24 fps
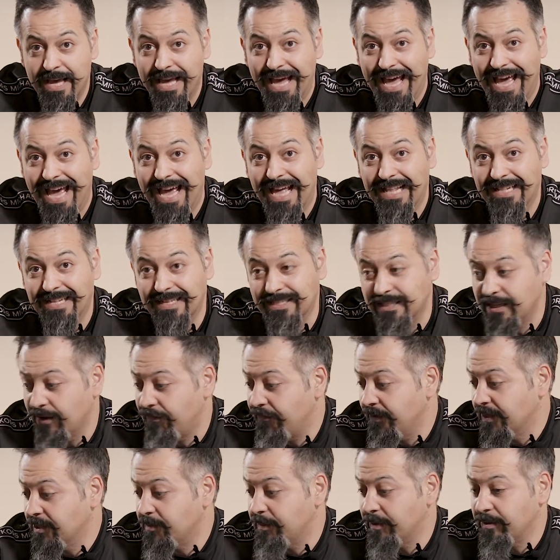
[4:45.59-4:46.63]
and the
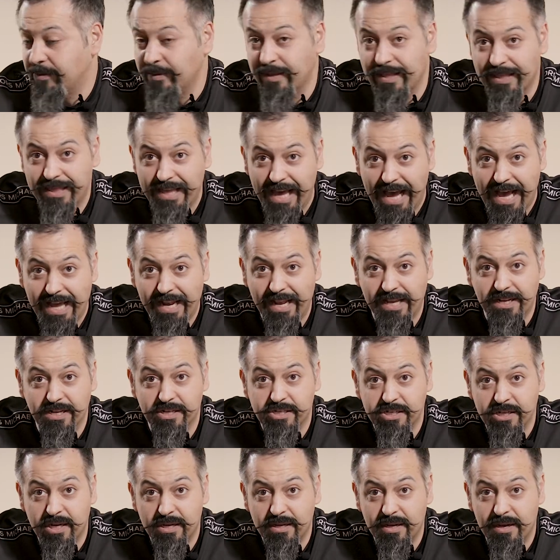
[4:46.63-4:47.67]
difference between that and a
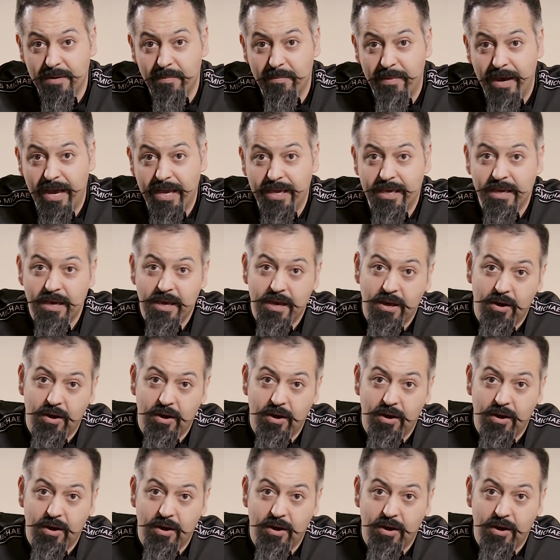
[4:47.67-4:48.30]
shotgun mic.